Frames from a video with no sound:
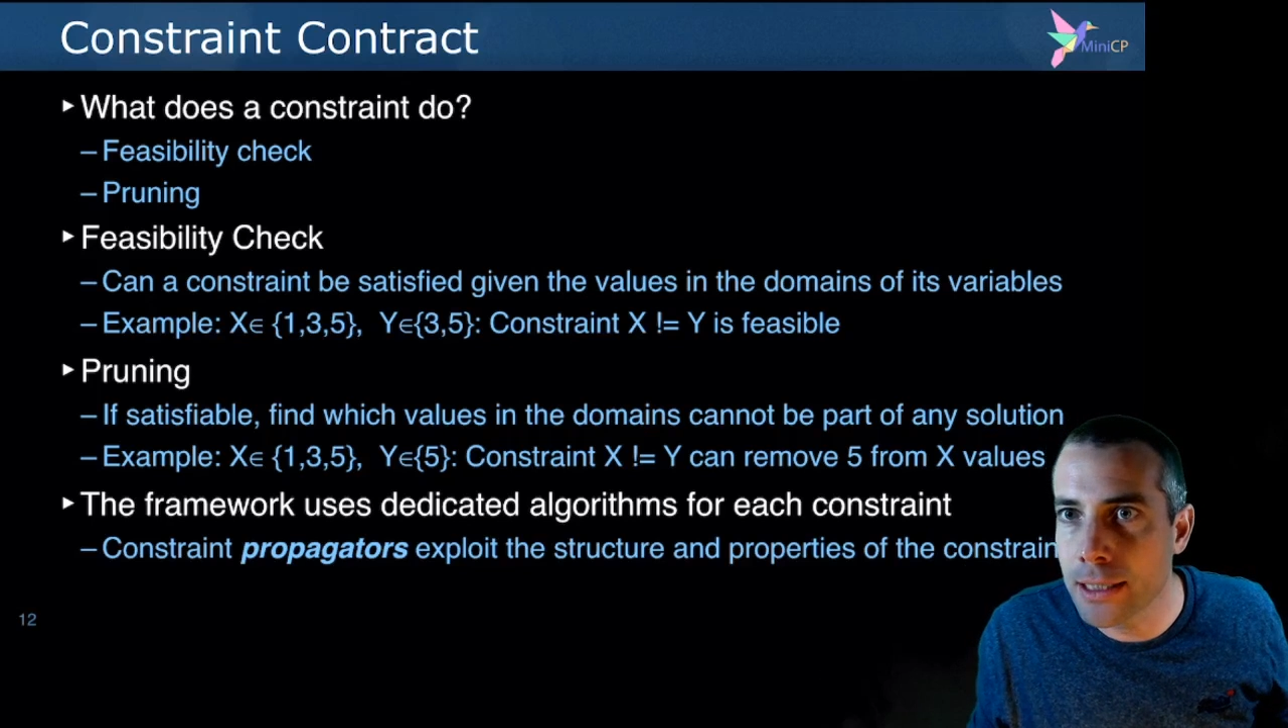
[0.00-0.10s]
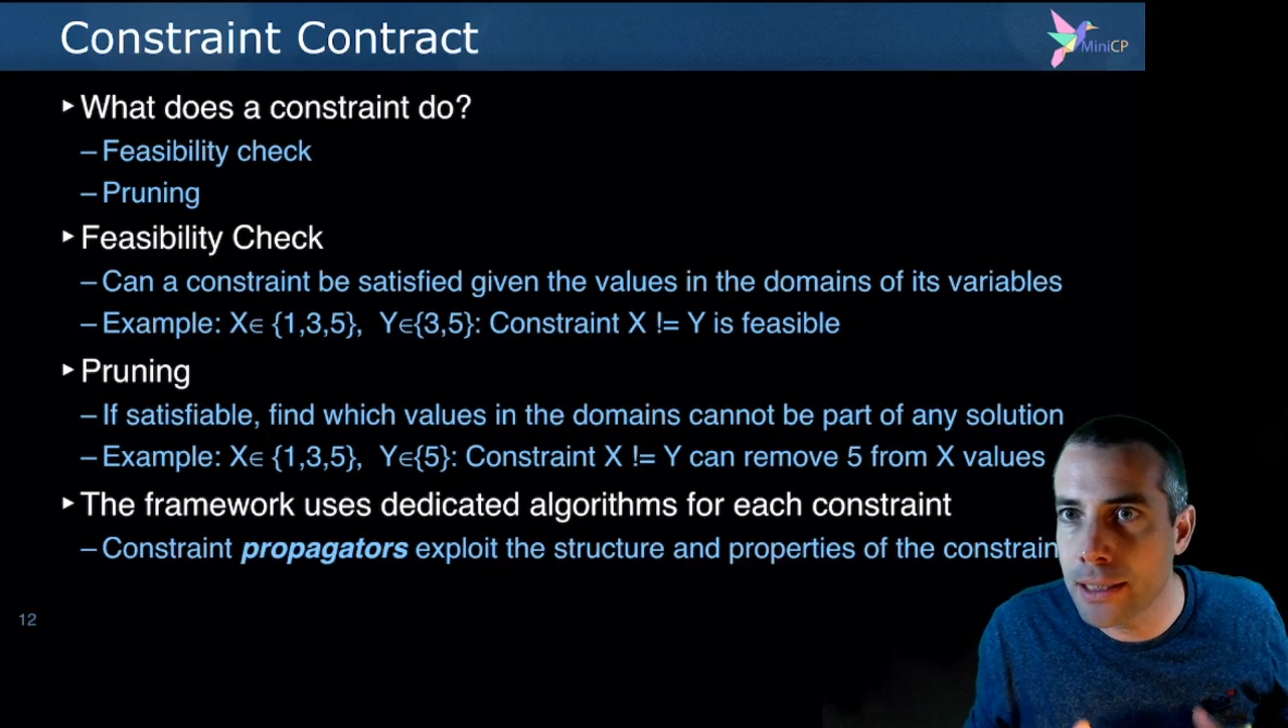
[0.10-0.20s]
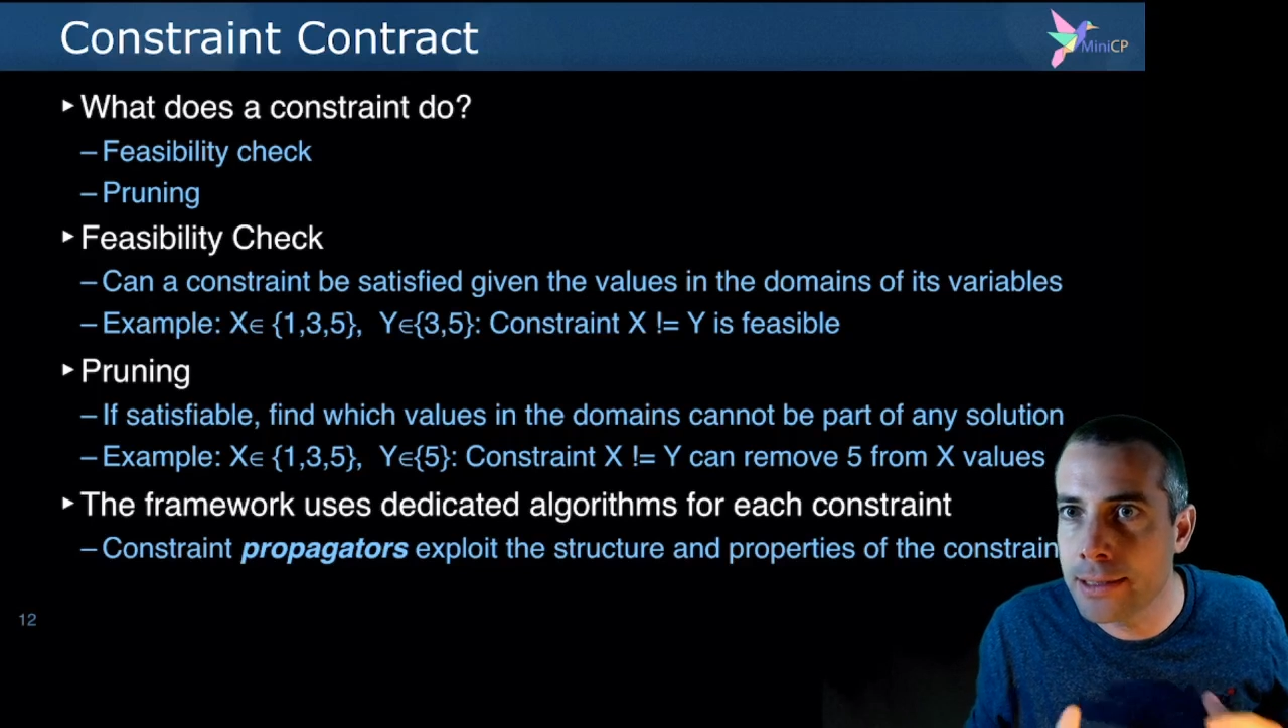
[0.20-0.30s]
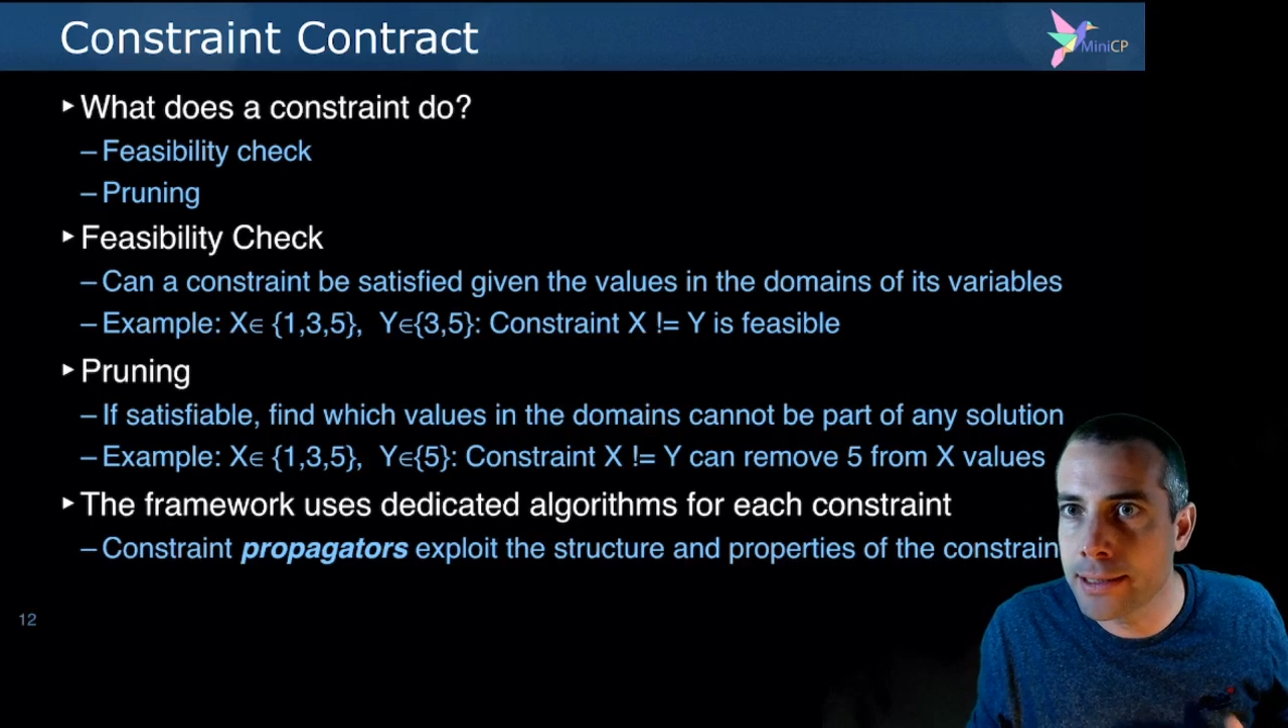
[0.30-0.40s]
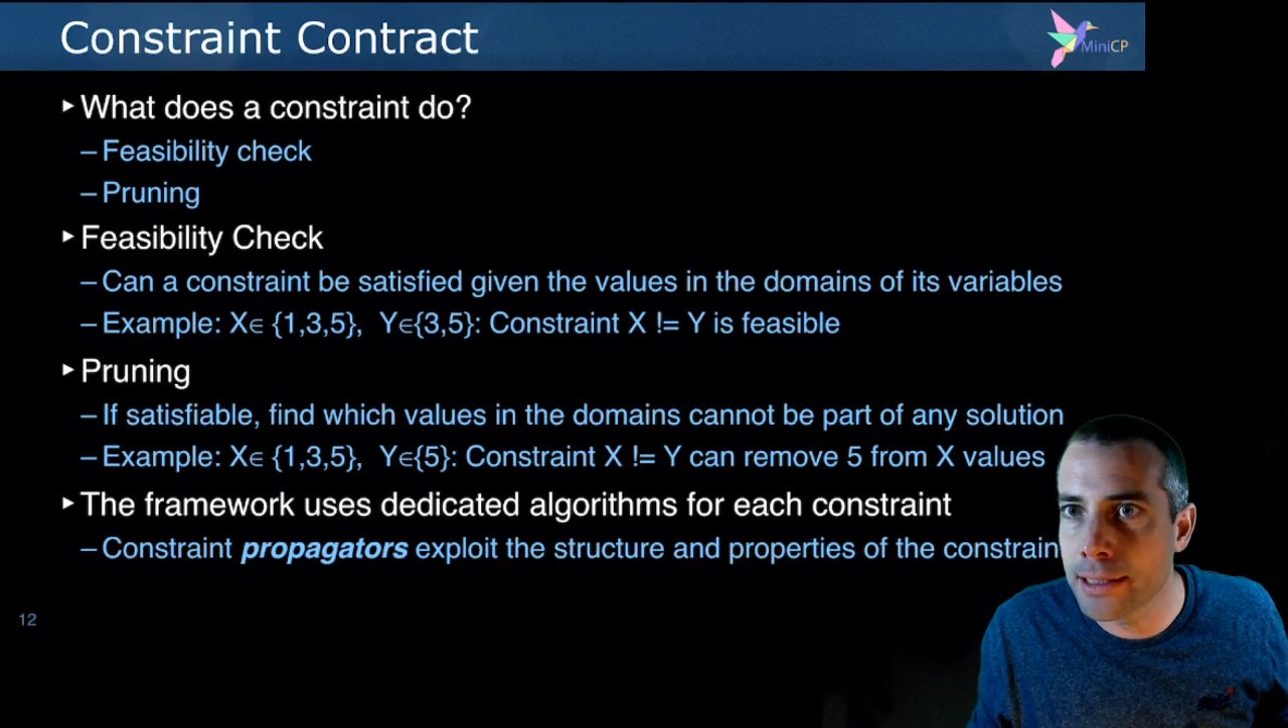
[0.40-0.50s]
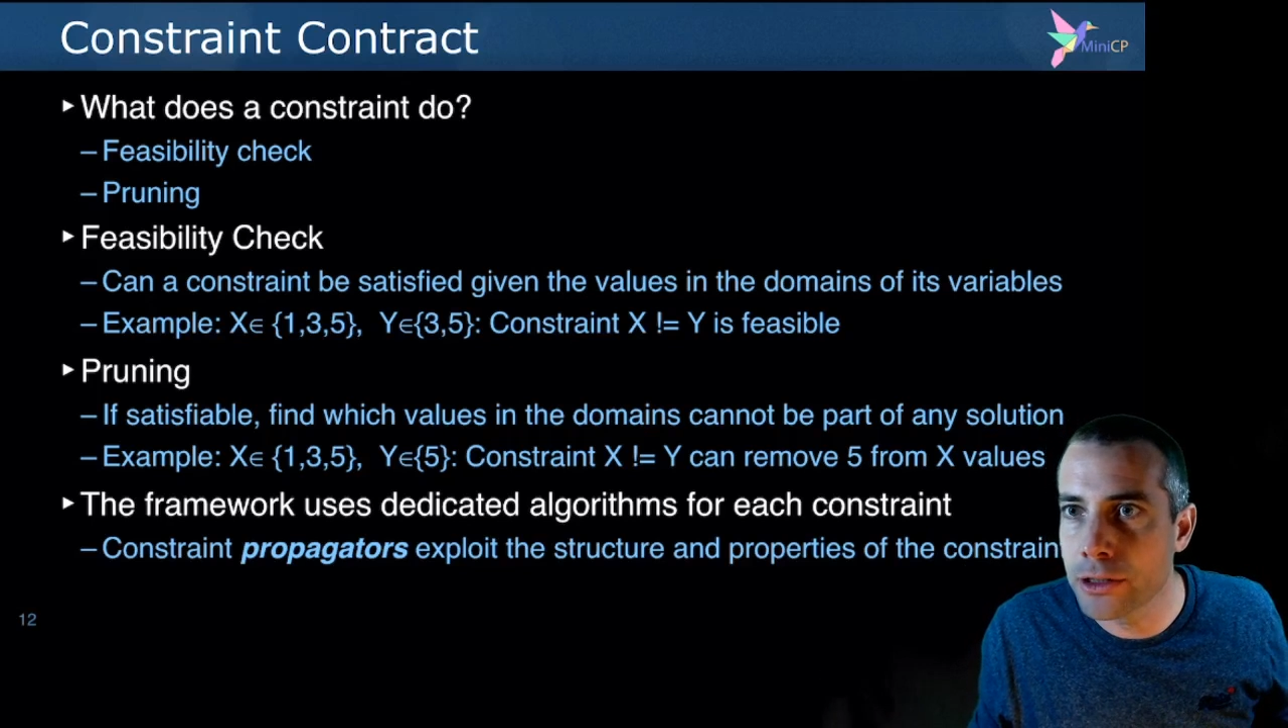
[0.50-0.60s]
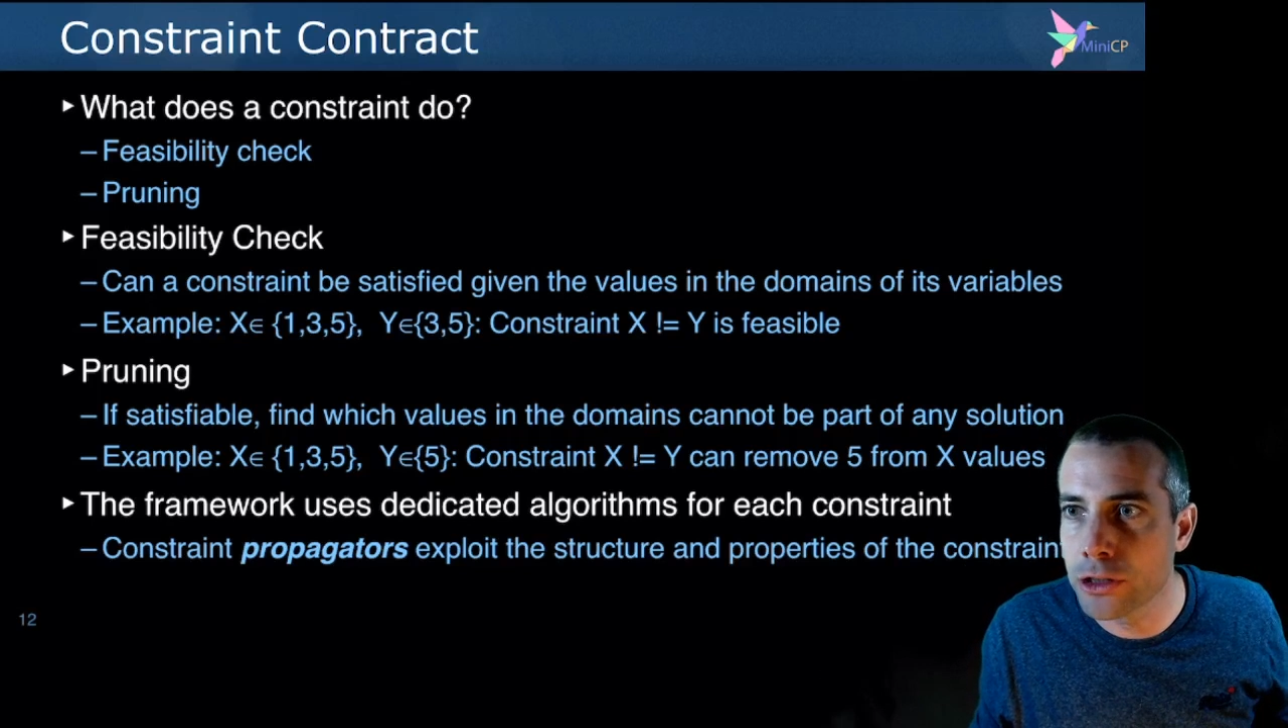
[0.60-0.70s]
inside the